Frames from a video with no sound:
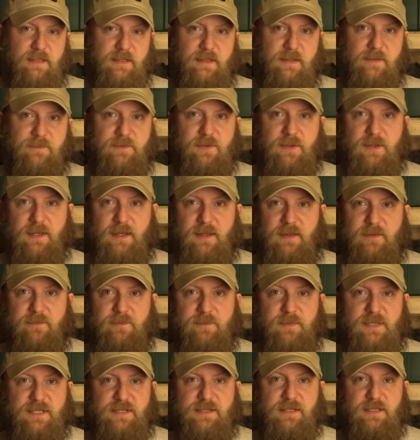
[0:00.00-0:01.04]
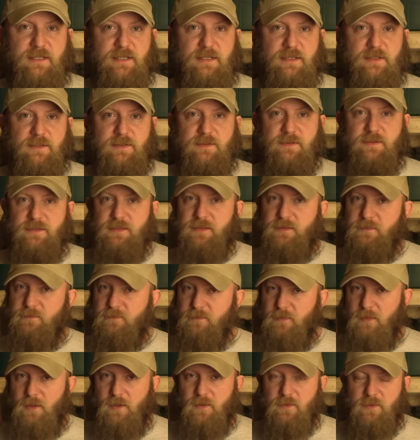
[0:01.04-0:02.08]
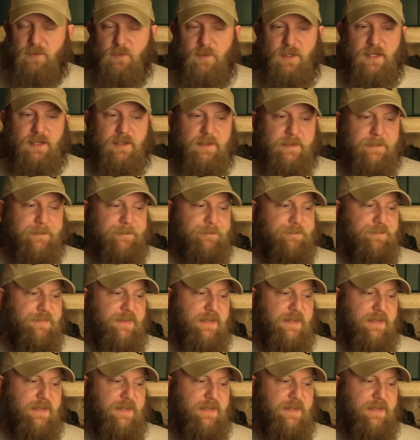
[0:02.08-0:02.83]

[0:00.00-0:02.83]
if you have missed the news, aren't aware,